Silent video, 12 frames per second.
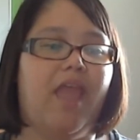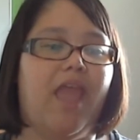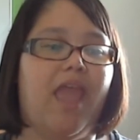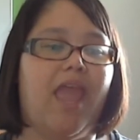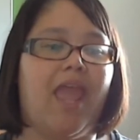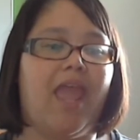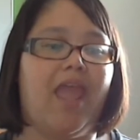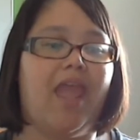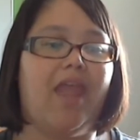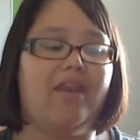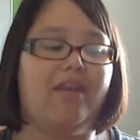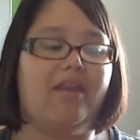
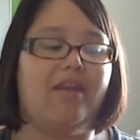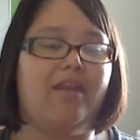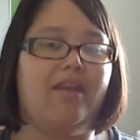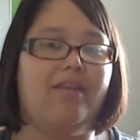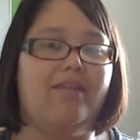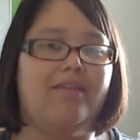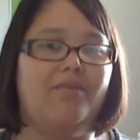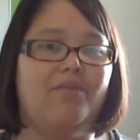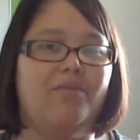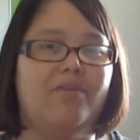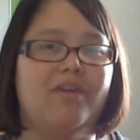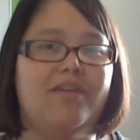And
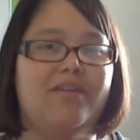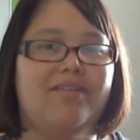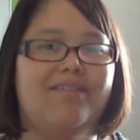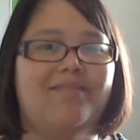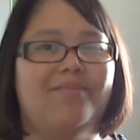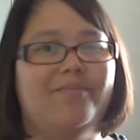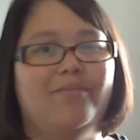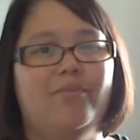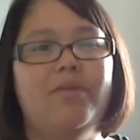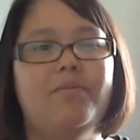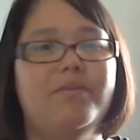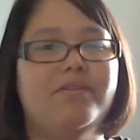we'd
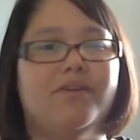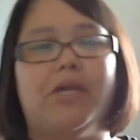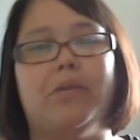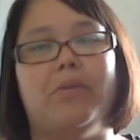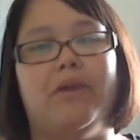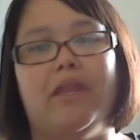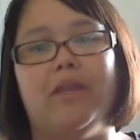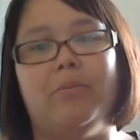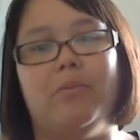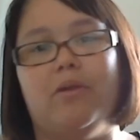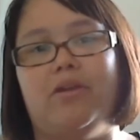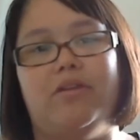been talking about getting
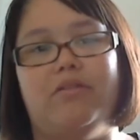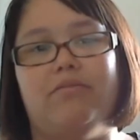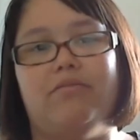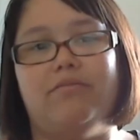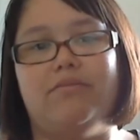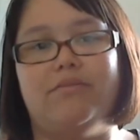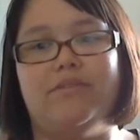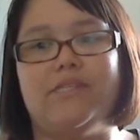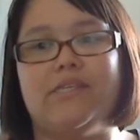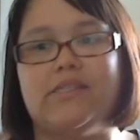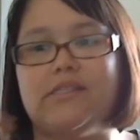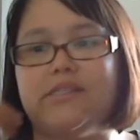married
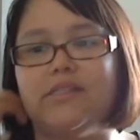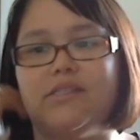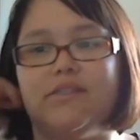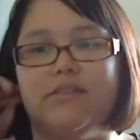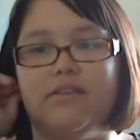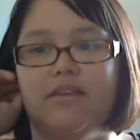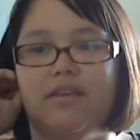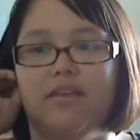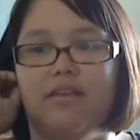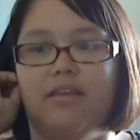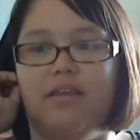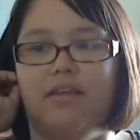since
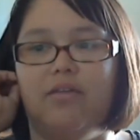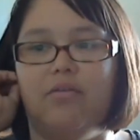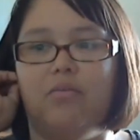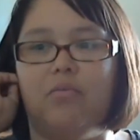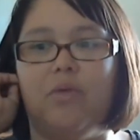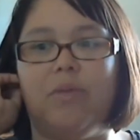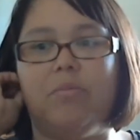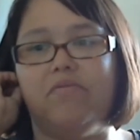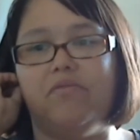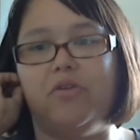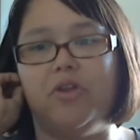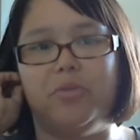way
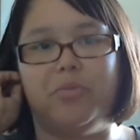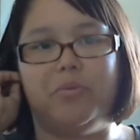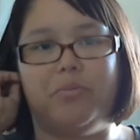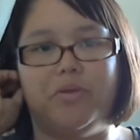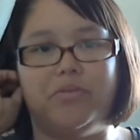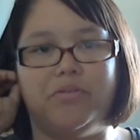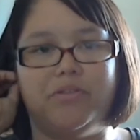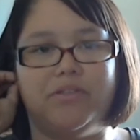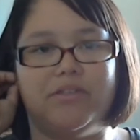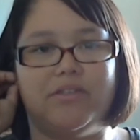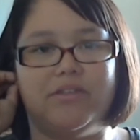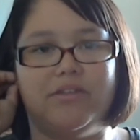before he
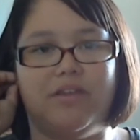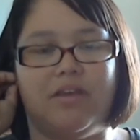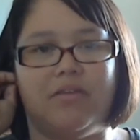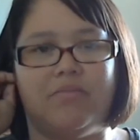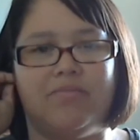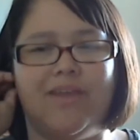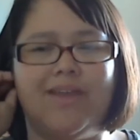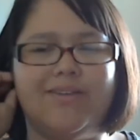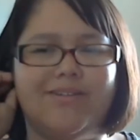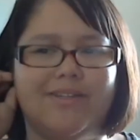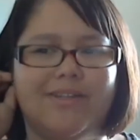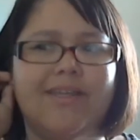proposed.
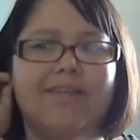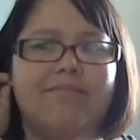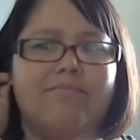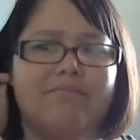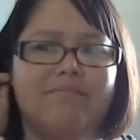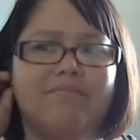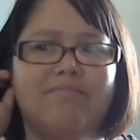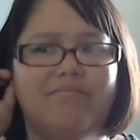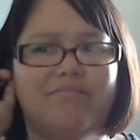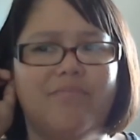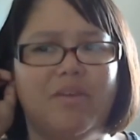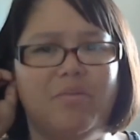Actually,
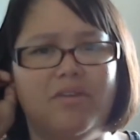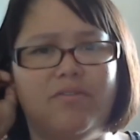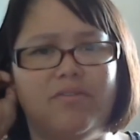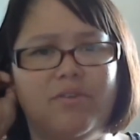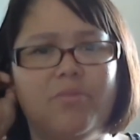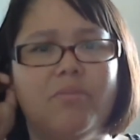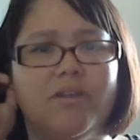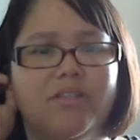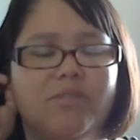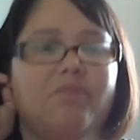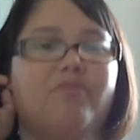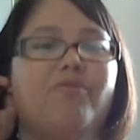maybe a few
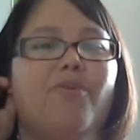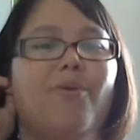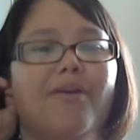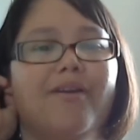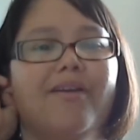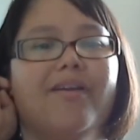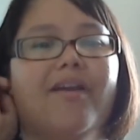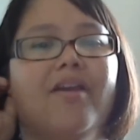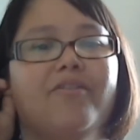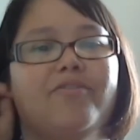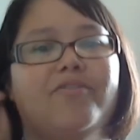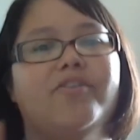months before
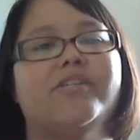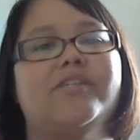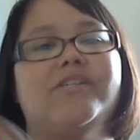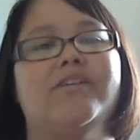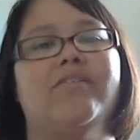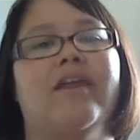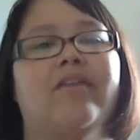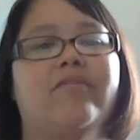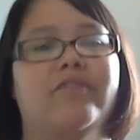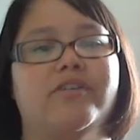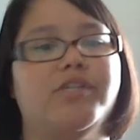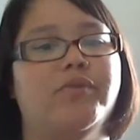our first year
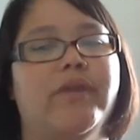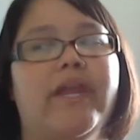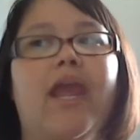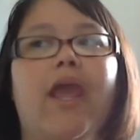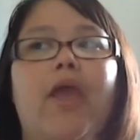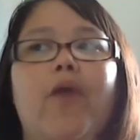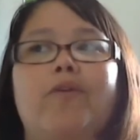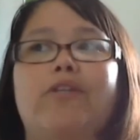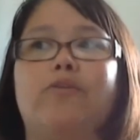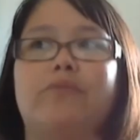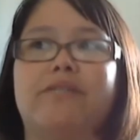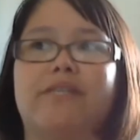anniversary,
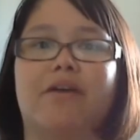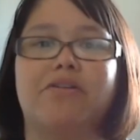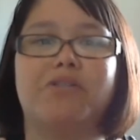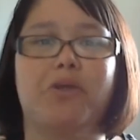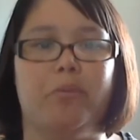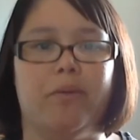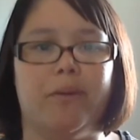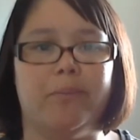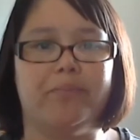which was in October